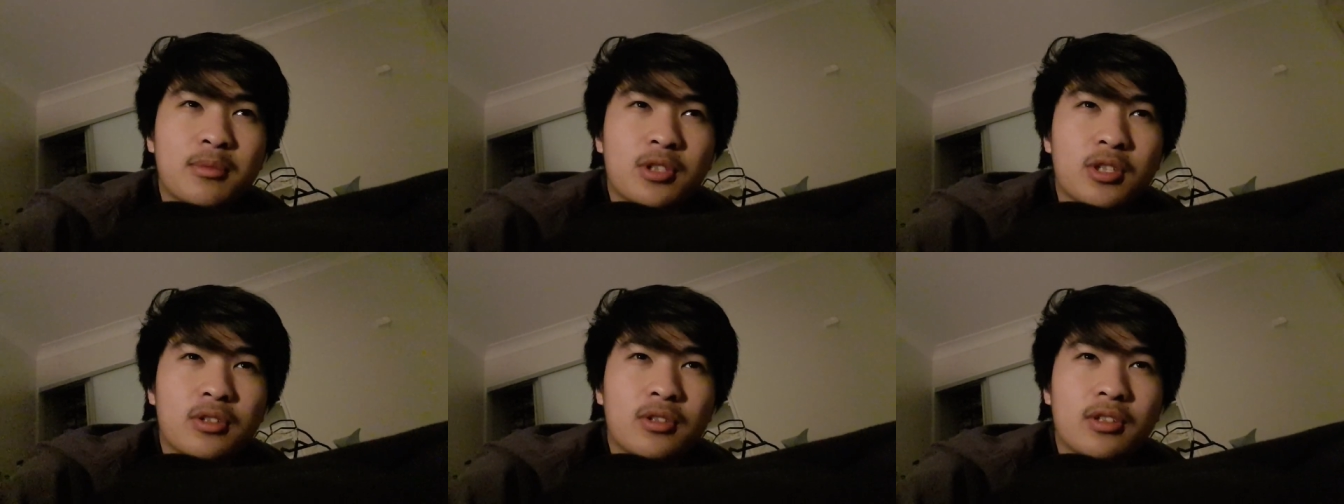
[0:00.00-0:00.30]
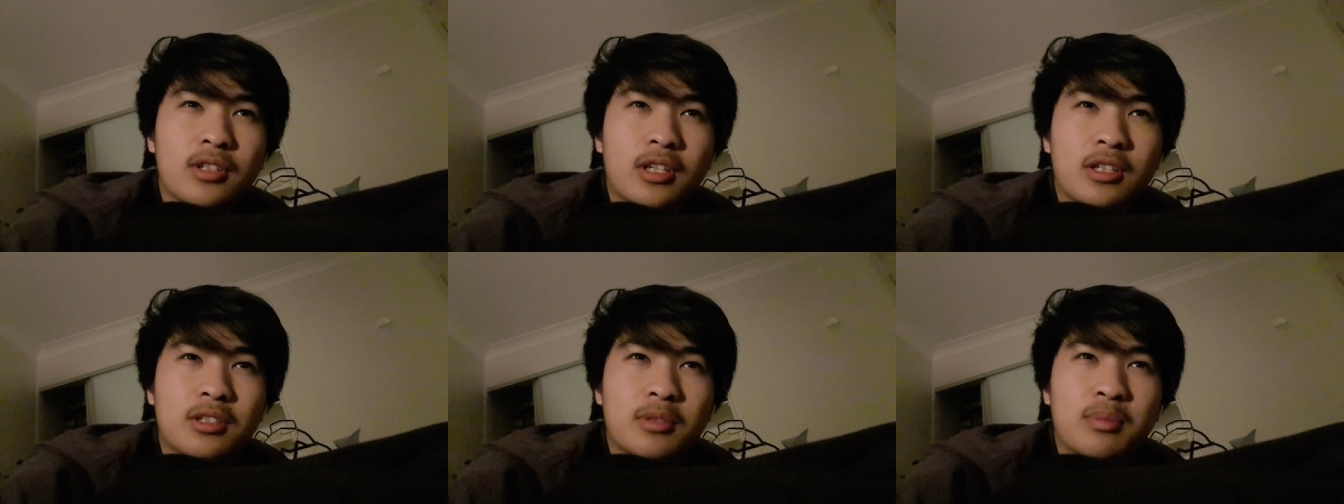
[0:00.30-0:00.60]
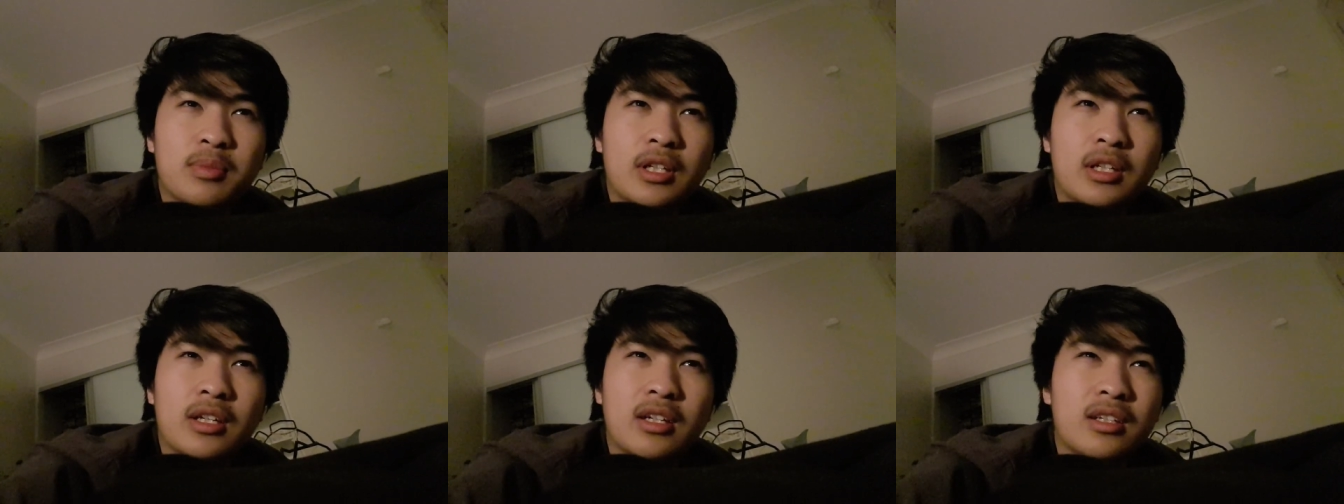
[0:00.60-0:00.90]
I don't like to
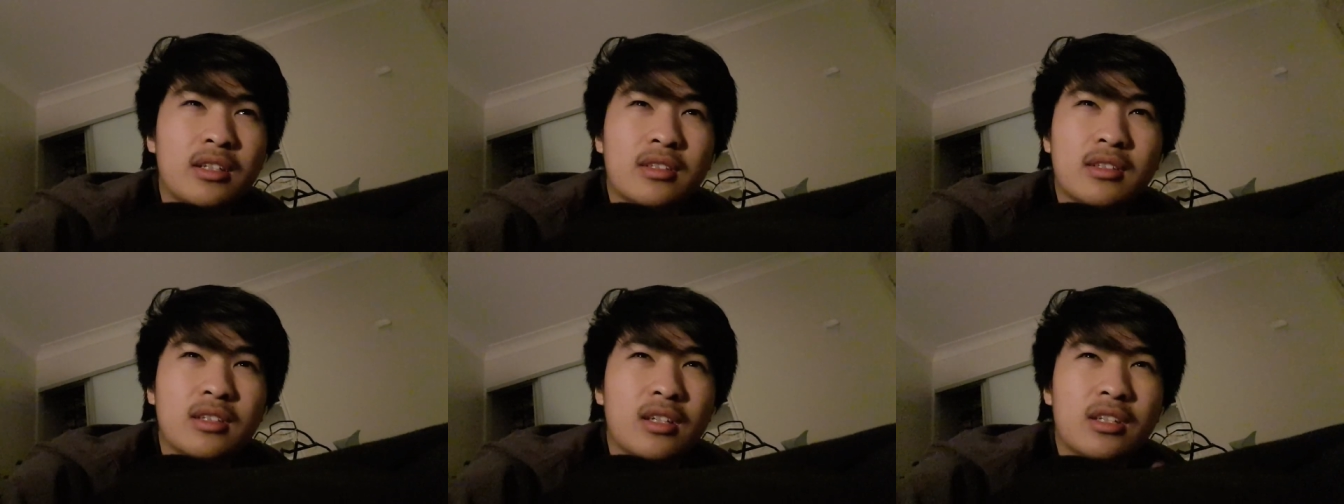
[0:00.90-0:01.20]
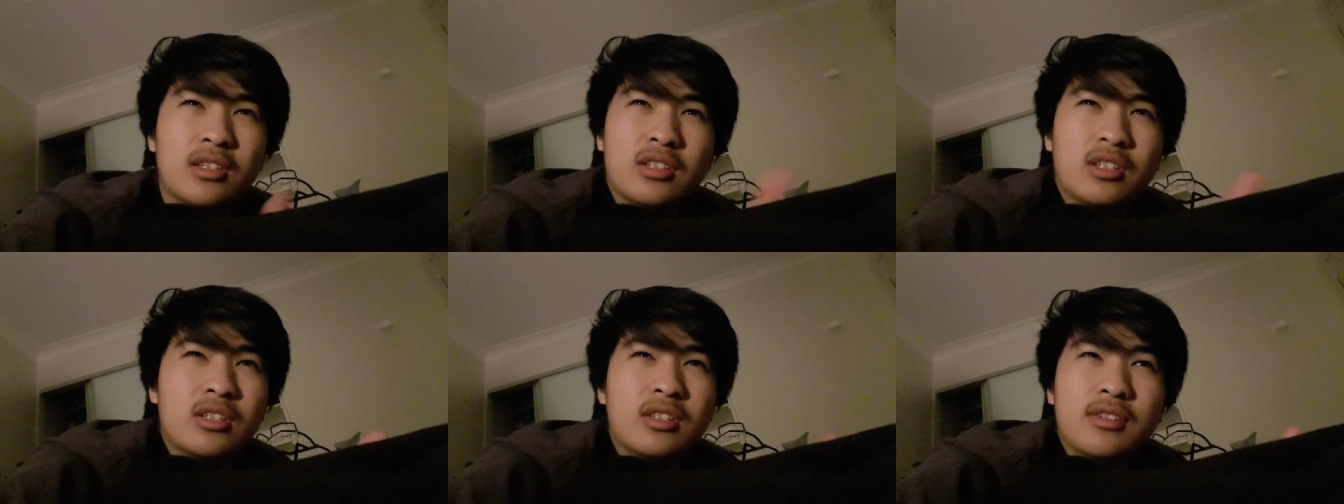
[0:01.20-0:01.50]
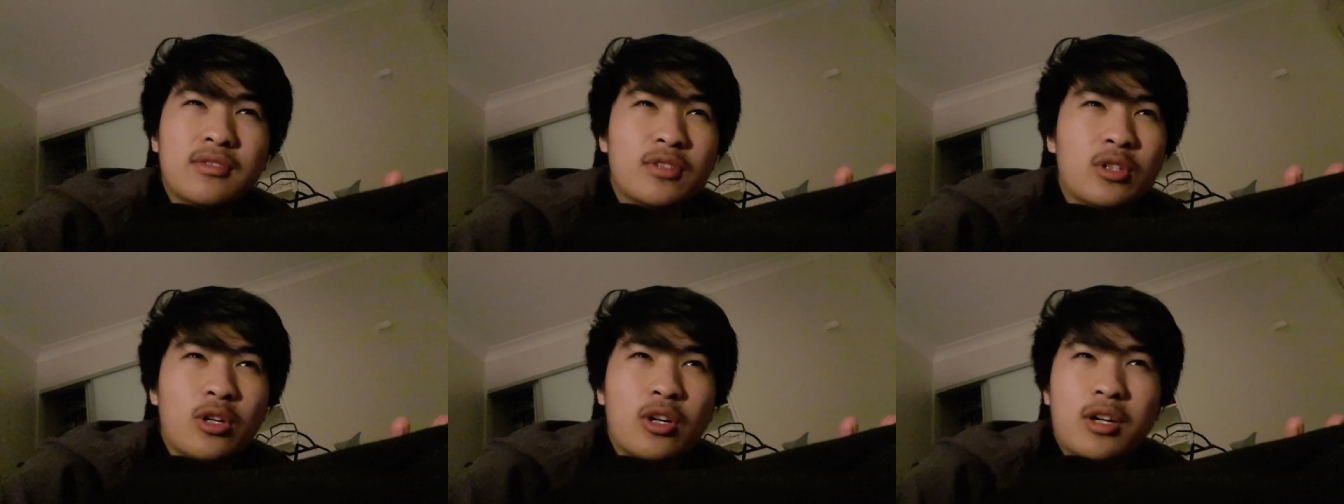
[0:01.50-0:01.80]
play. I didn't
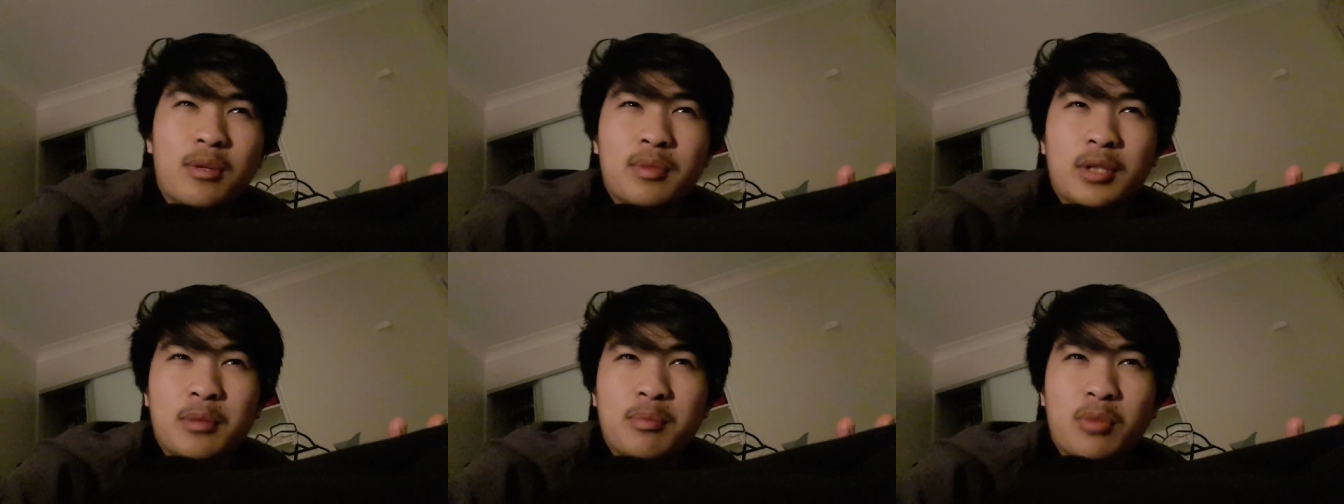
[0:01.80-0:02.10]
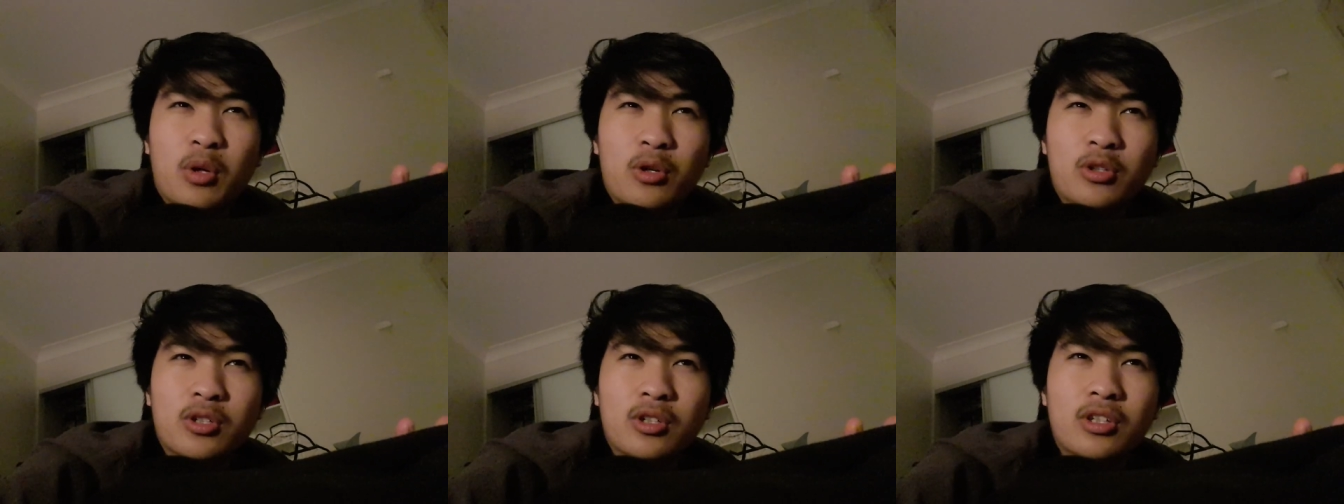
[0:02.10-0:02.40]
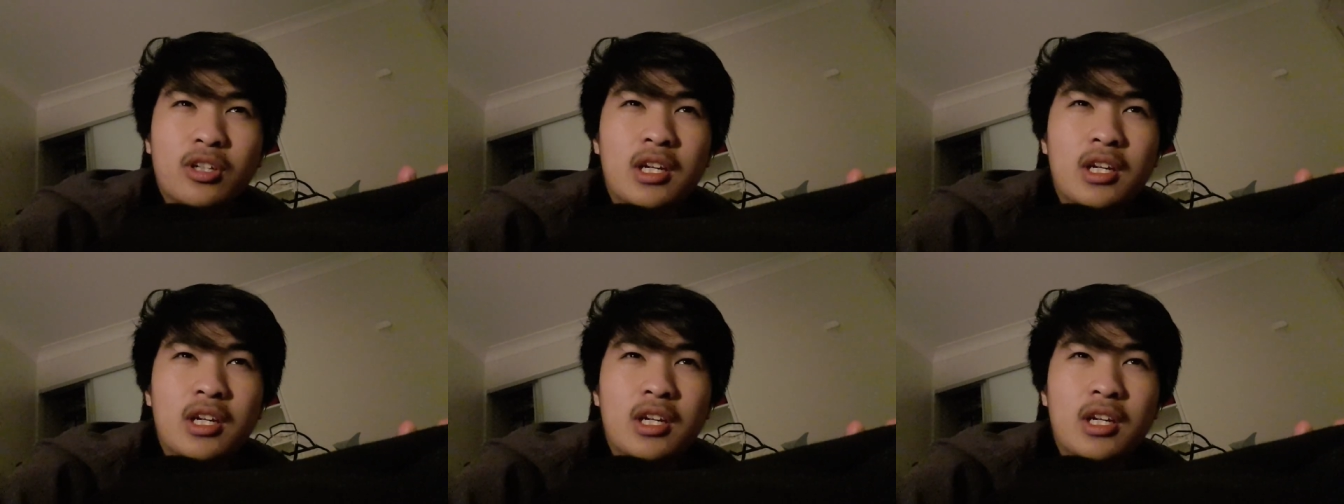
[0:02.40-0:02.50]
even know how to play poker.